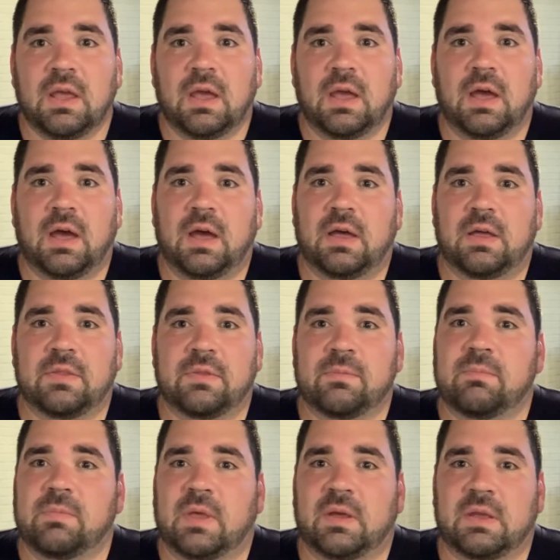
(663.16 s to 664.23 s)
That'll
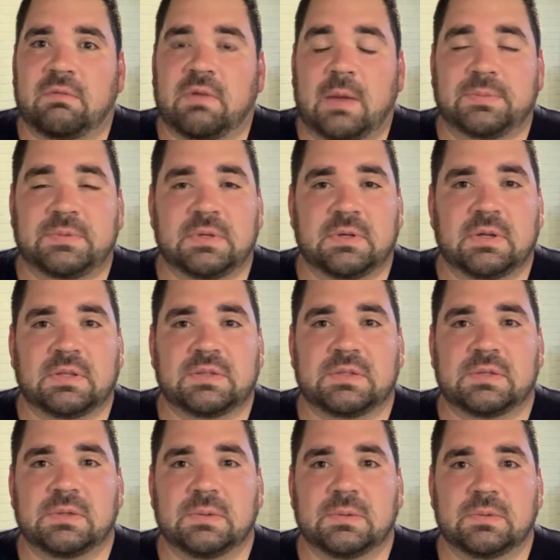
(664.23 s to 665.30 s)
give you the opportunity
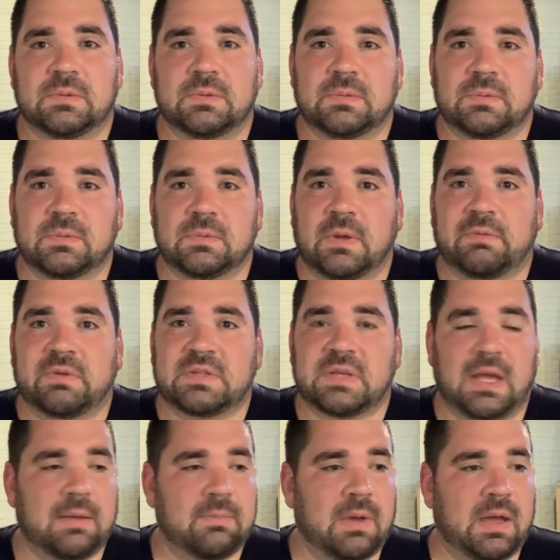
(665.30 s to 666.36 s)
to, every
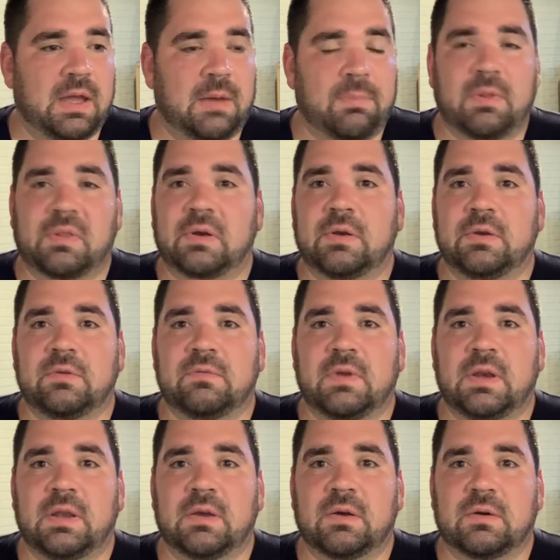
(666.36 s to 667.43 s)
time I upload a new
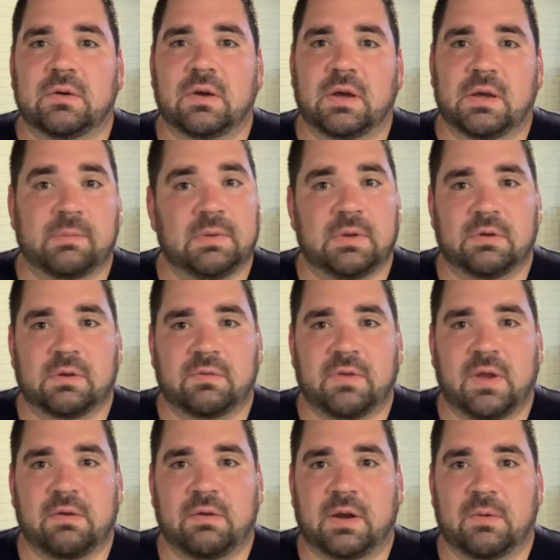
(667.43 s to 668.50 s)
video, I'll be
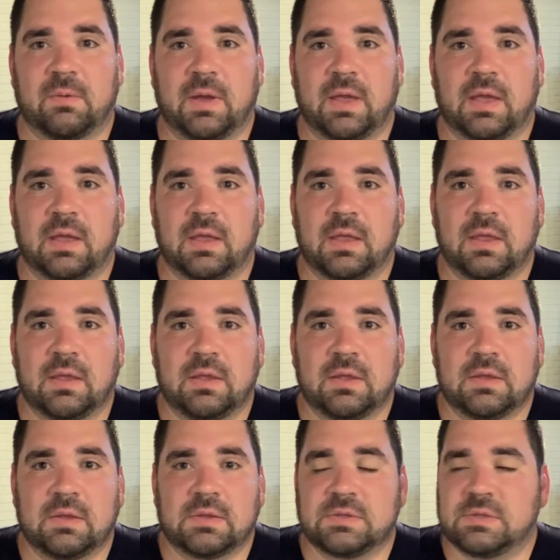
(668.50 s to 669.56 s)
notified right away.
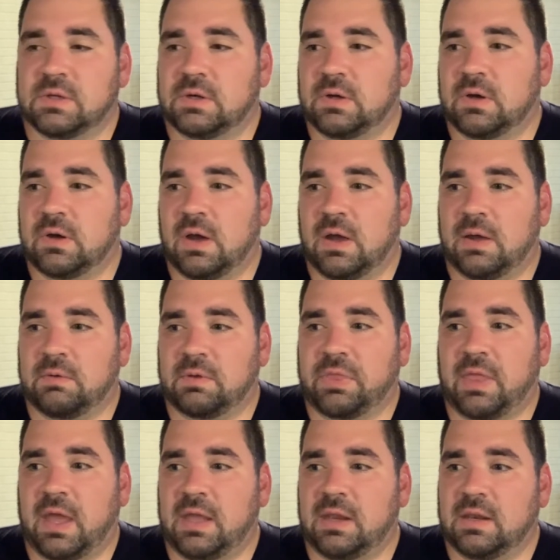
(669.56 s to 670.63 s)
So with
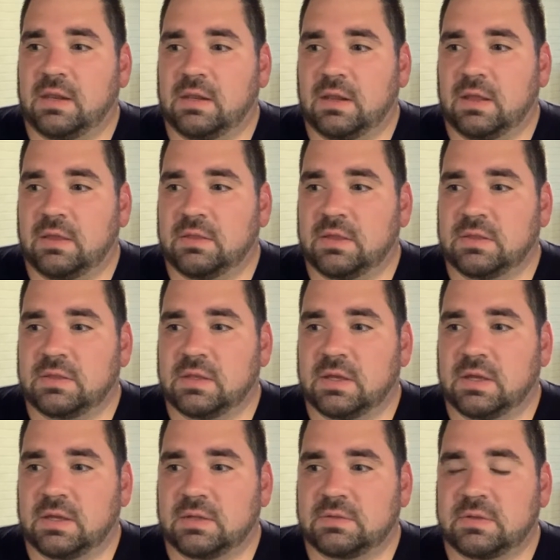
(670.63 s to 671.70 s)
that, I think
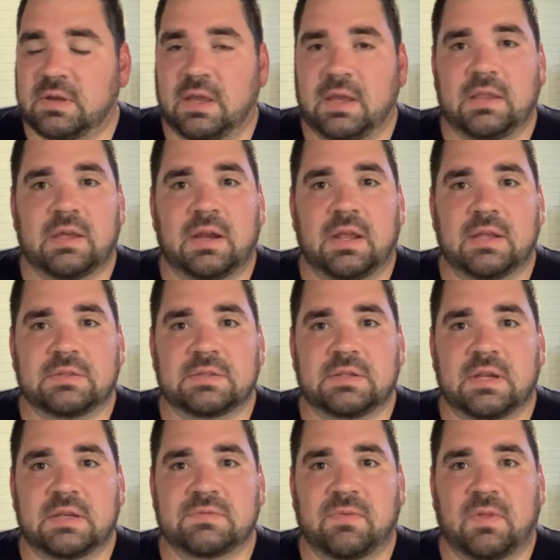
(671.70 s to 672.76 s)
that ends
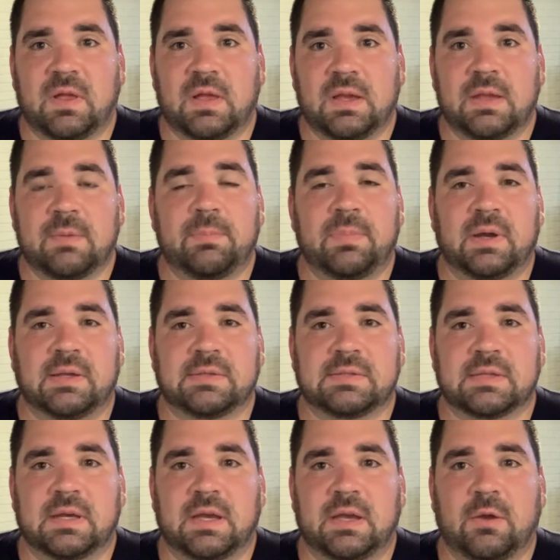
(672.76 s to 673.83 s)
today's vlog, but
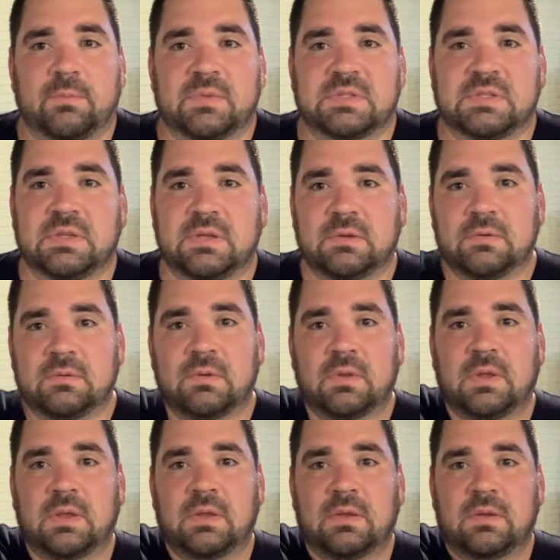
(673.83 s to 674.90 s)
I hope to see you
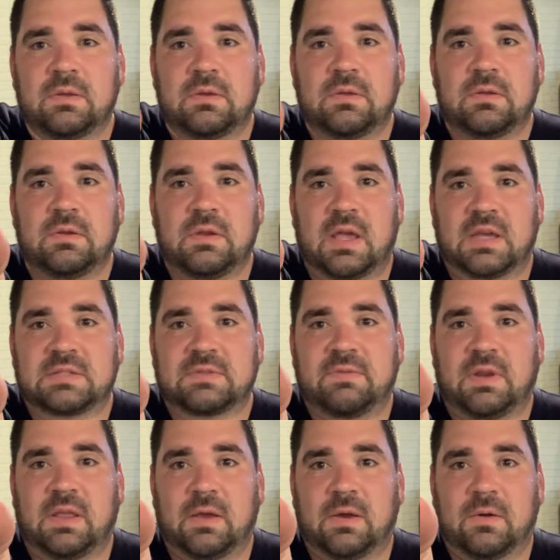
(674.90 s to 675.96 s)
next
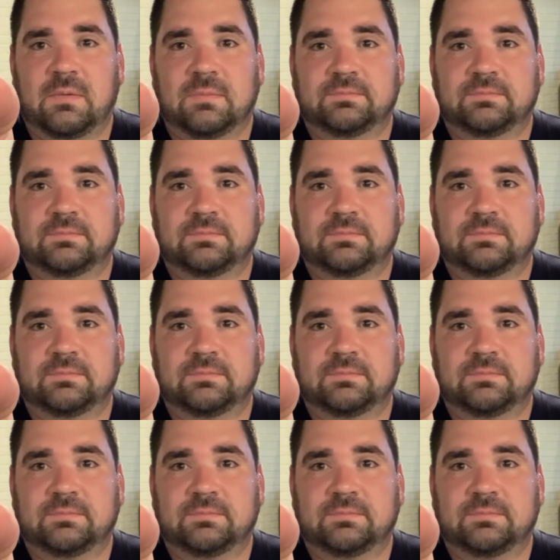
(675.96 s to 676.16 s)
video.